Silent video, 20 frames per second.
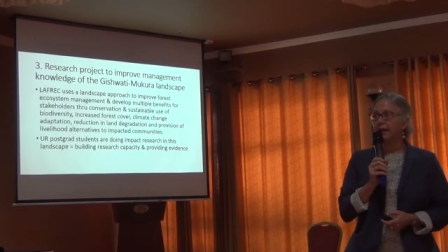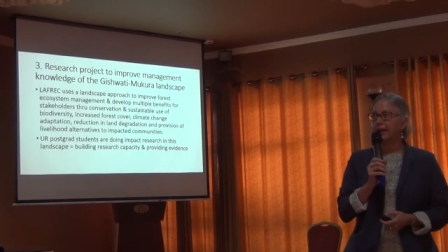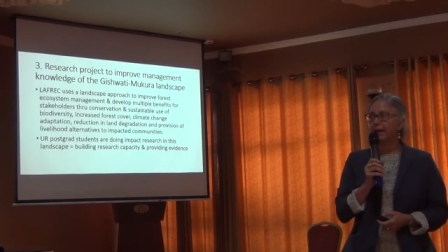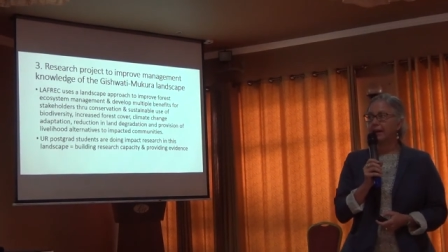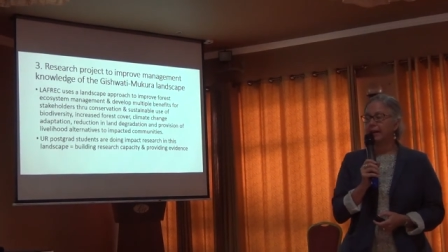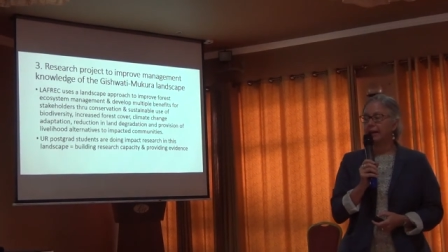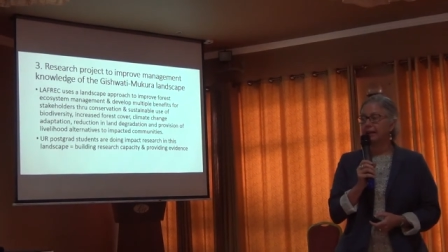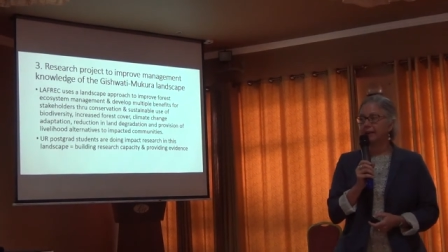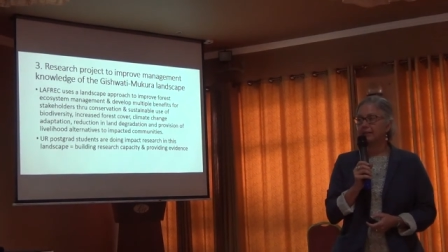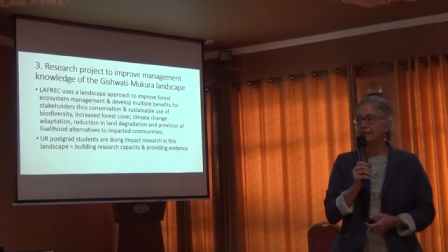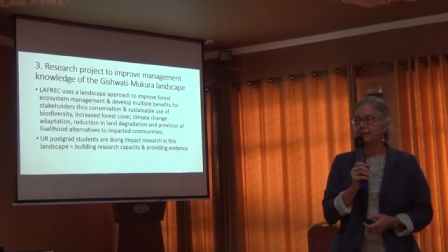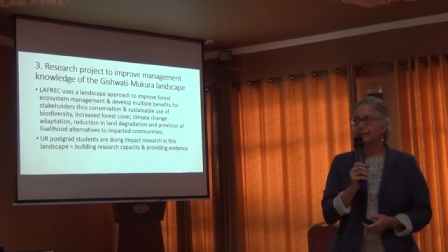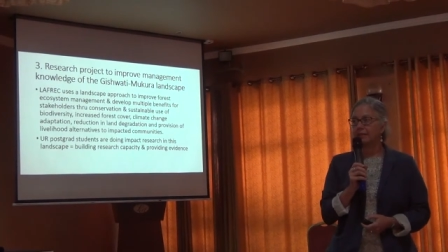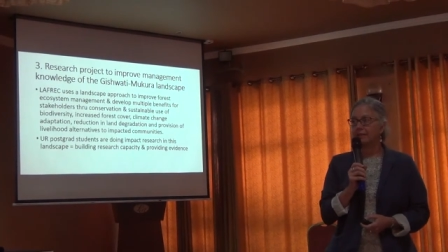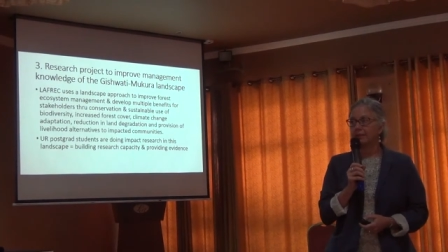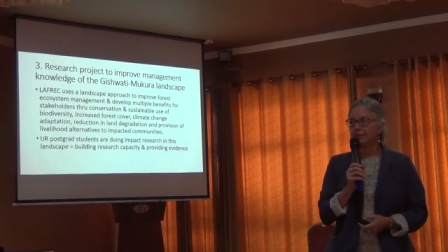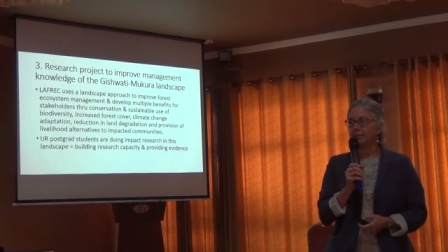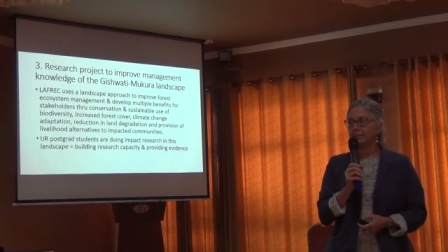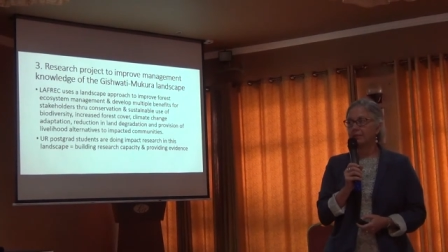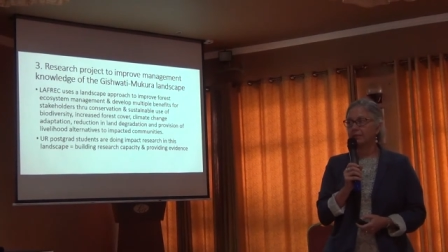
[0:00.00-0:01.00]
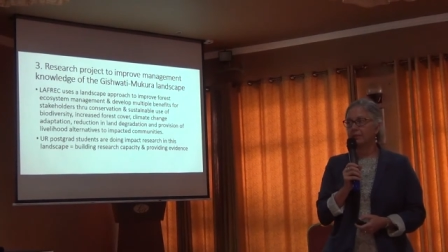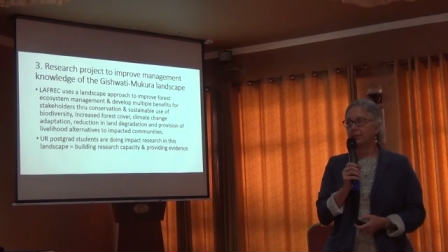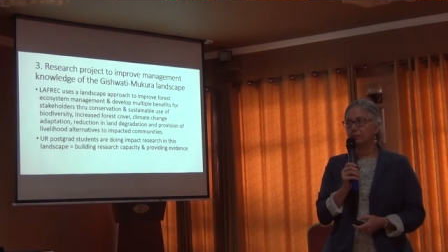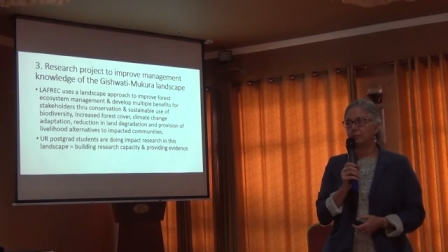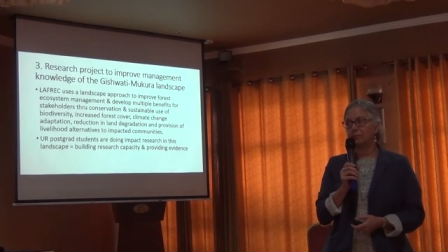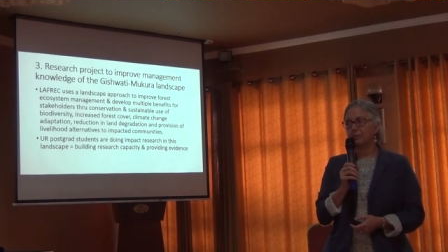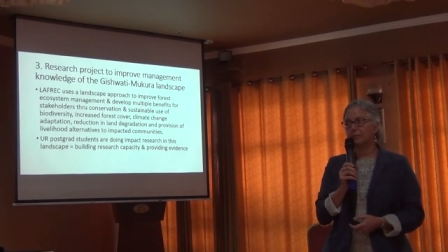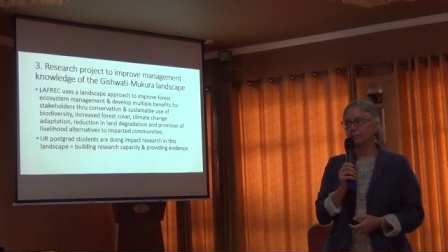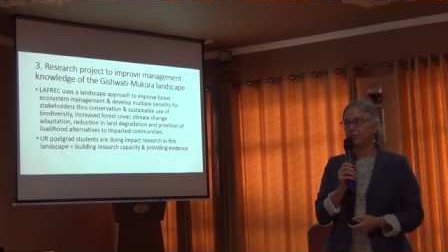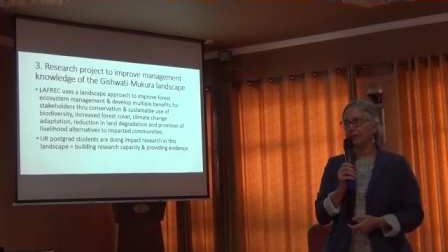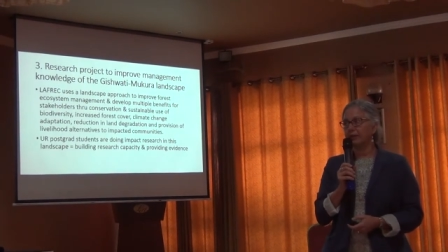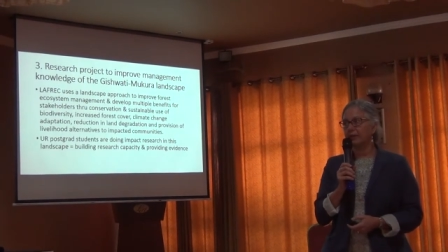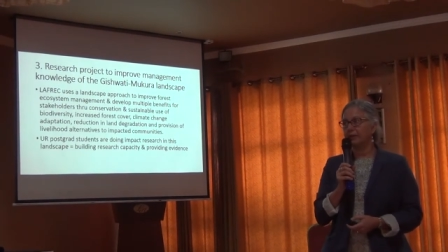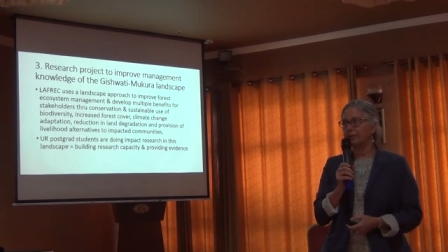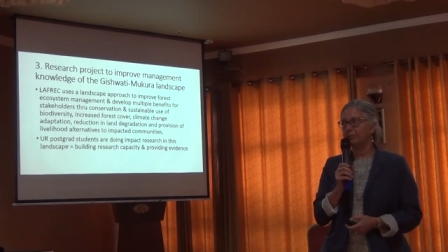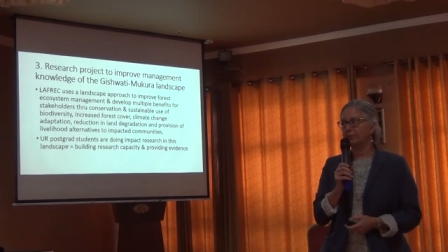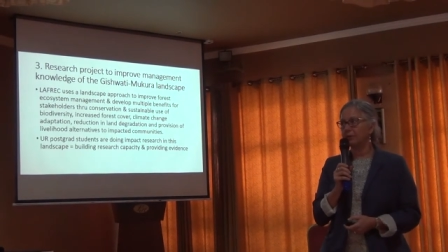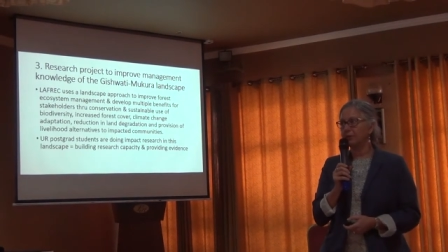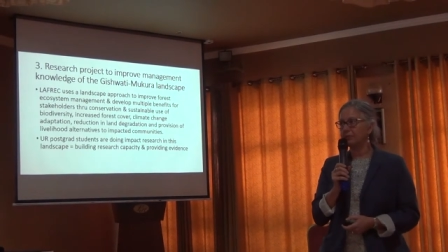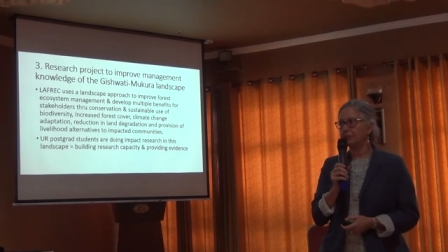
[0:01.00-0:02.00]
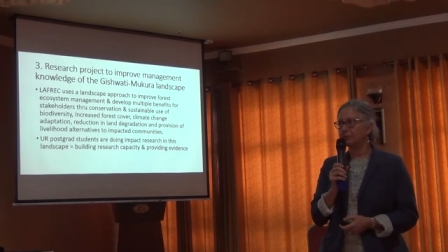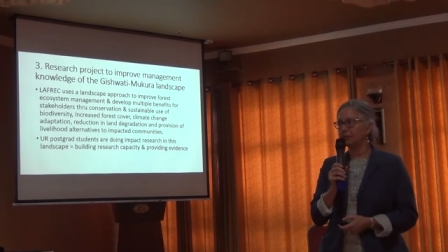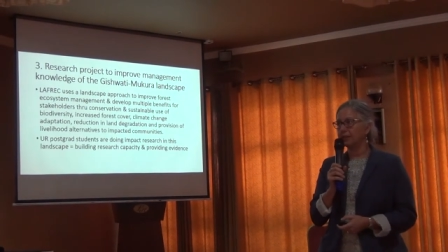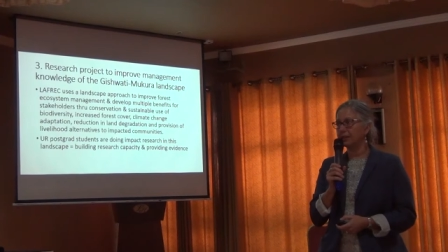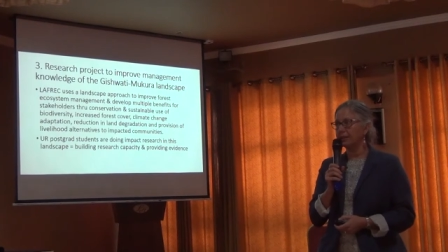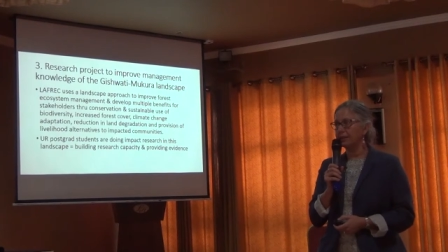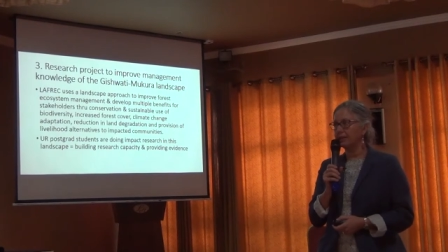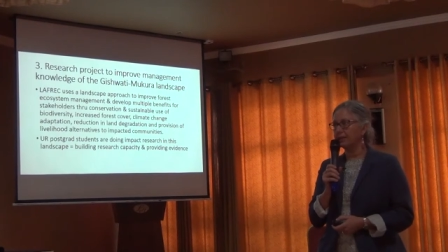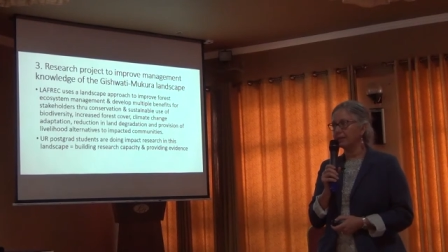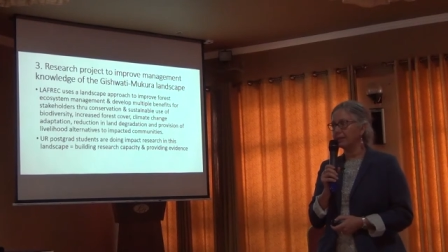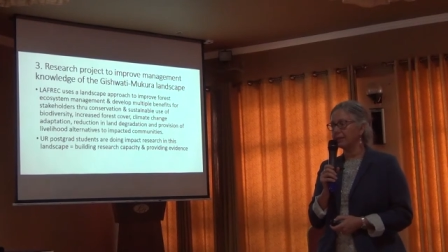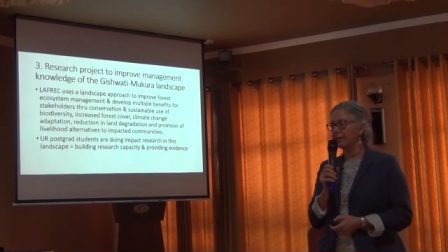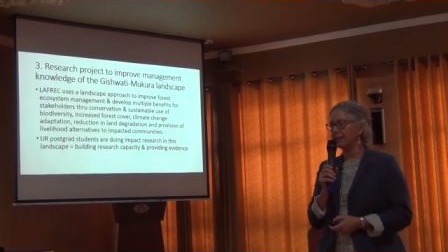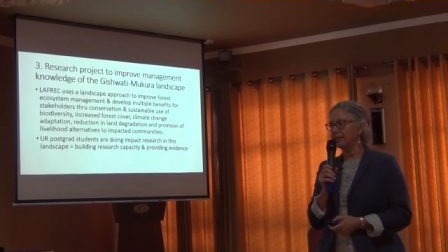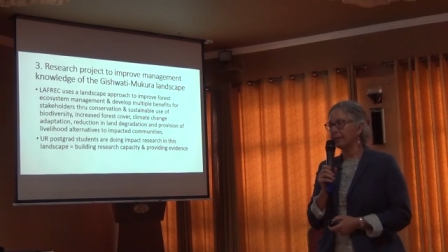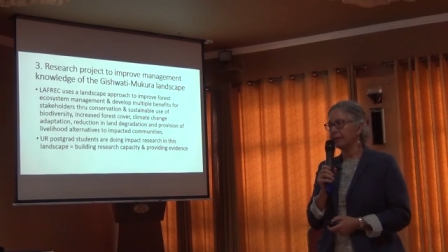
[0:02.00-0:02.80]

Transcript: And um, the, very briefly, the,